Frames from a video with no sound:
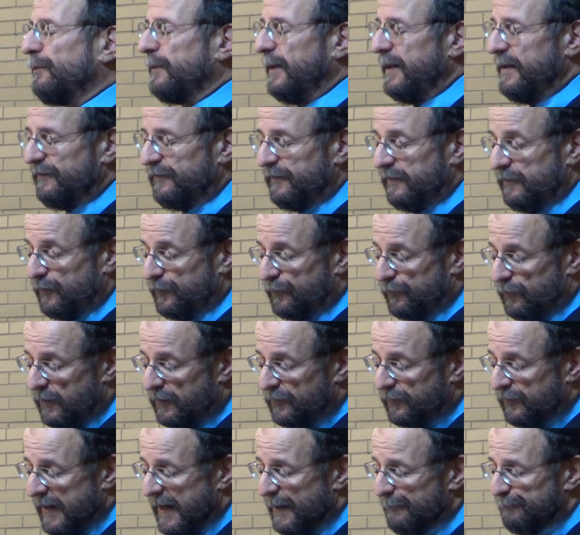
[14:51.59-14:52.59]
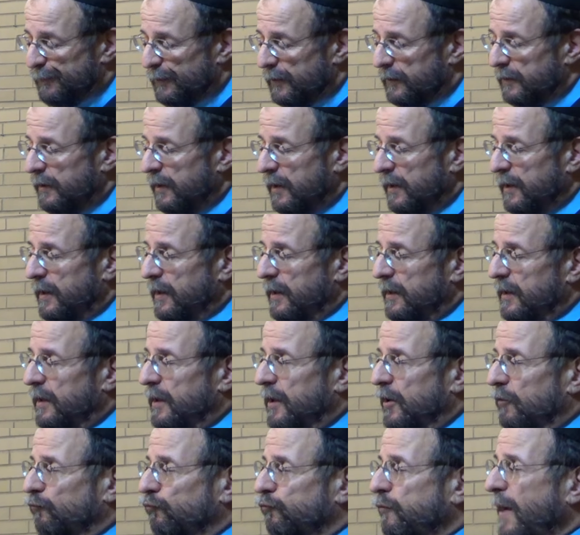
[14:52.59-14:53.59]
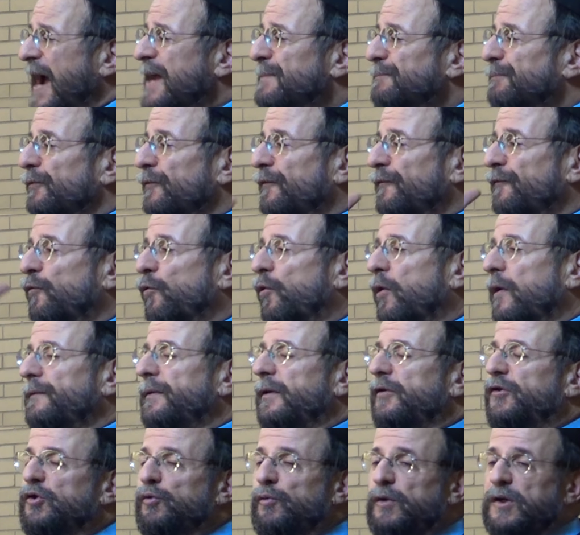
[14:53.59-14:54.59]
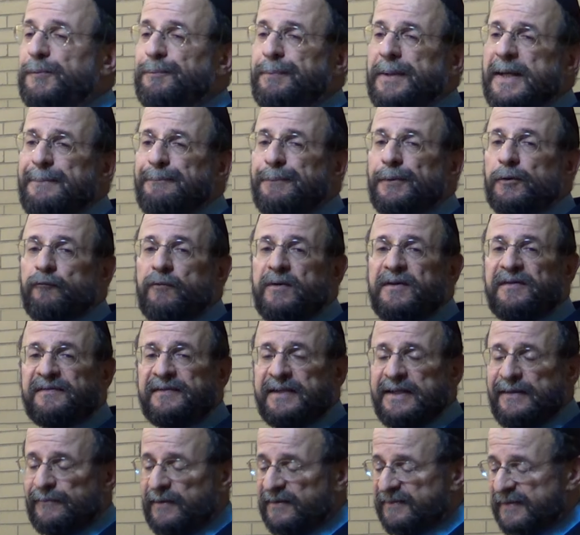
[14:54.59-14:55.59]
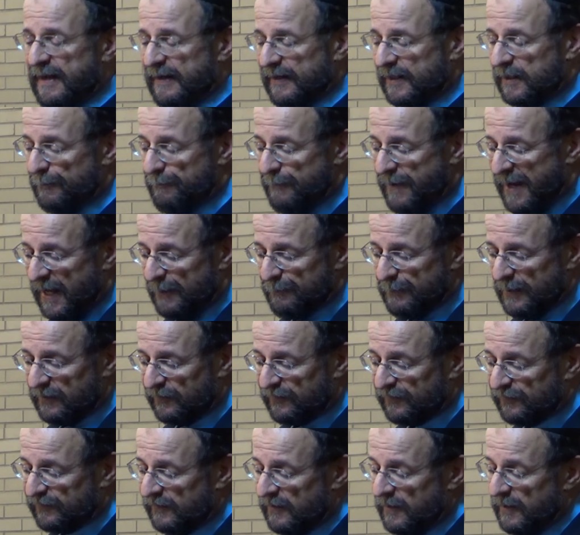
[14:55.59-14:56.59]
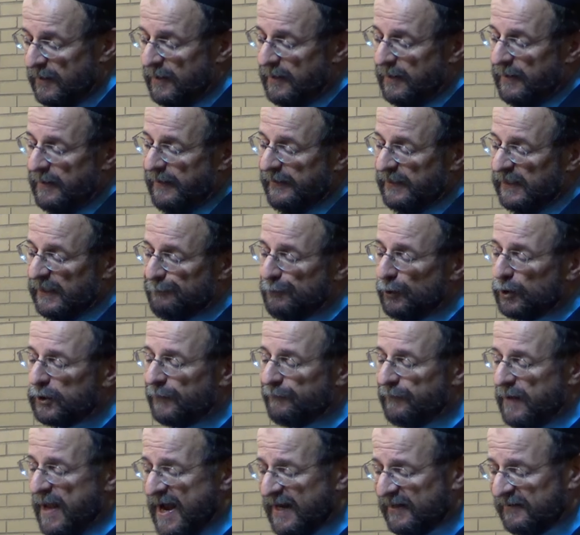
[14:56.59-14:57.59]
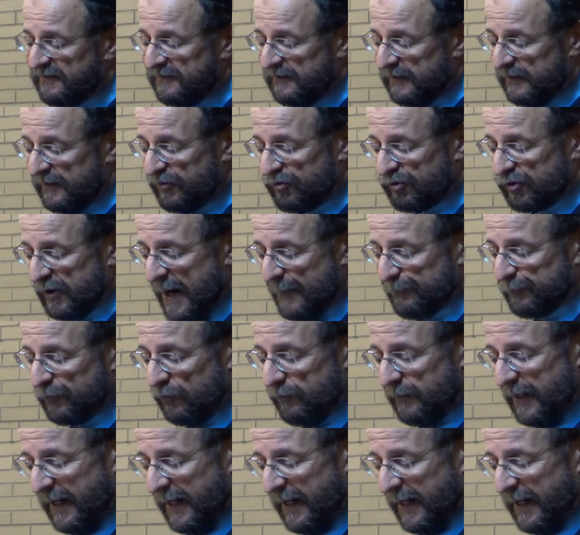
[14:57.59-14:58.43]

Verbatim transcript: places. For example, right before the Jewish people received the Ten Commandments, in the book of Exodus, chapter